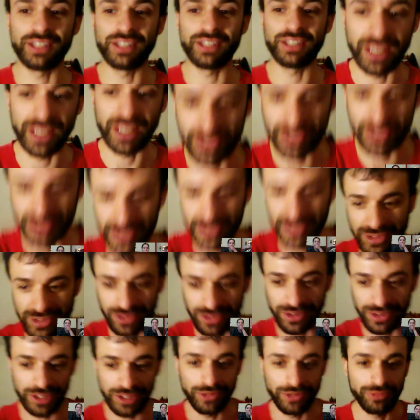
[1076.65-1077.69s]
Actually, it's clear
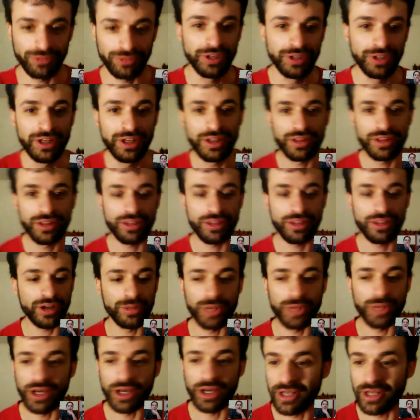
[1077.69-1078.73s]
that you've thought
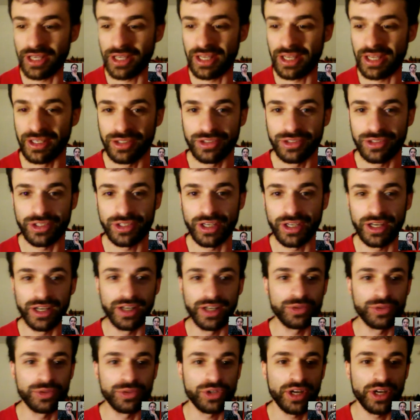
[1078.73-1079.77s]
about and uh,
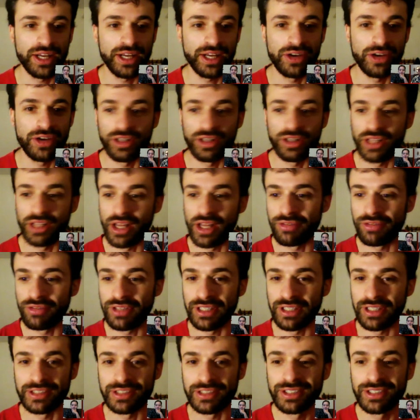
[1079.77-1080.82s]
tried out a lot of
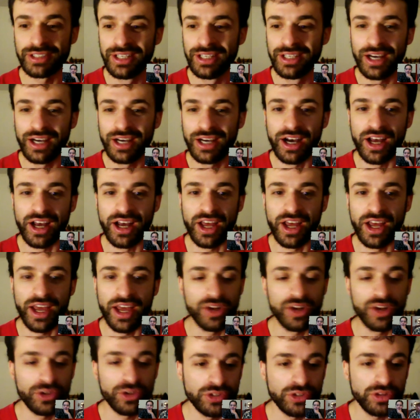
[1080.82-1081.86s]
things, uh, and
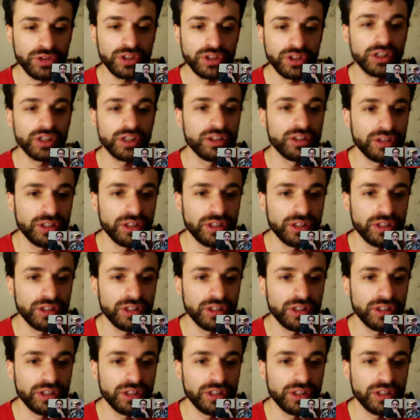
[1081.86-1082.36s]
also the the